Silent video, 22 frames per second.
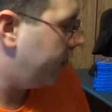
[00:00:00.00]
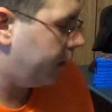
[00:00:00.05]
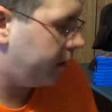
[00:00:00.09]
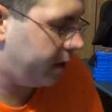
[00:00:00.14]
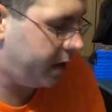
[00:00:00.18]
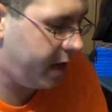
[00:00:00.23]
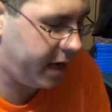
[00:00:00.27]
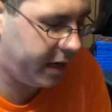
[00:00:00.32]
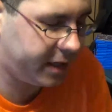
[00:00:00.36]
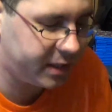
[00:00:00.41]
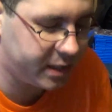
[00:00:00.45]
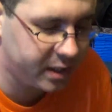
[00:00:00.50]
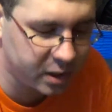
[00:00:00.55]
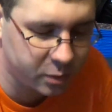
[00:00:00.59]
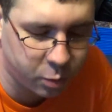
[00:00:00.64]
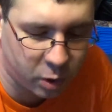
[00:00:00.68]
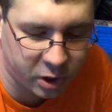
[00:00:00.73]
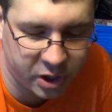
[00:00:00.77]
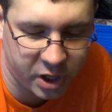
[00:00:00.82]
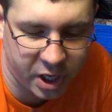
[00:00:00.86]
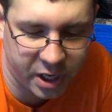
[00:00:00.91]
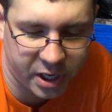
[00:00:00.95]
Next is
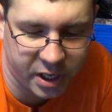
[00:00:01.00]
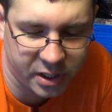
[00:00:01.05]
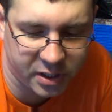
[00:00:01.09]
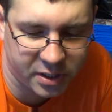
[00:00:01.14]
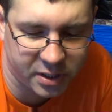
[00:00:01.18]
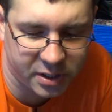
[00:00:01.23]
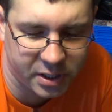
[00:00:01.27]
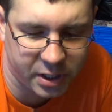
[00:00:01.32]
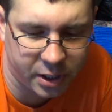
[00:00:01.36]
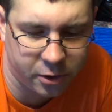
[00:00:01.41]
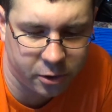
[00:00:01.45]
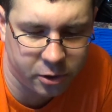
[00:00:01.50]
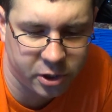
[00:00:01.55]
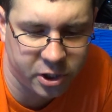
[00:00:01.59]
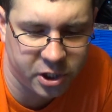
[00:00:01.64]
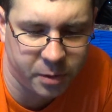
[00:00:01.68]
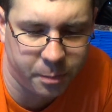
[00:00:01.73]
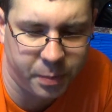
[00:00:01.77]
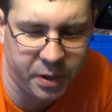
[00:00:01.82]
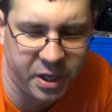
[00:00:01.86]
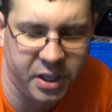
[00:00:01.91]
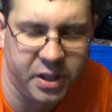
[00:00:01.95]
what they considered
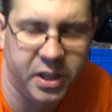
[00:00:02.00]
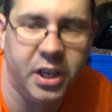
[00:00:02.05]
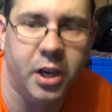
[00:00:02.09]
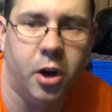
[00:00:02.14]
to be the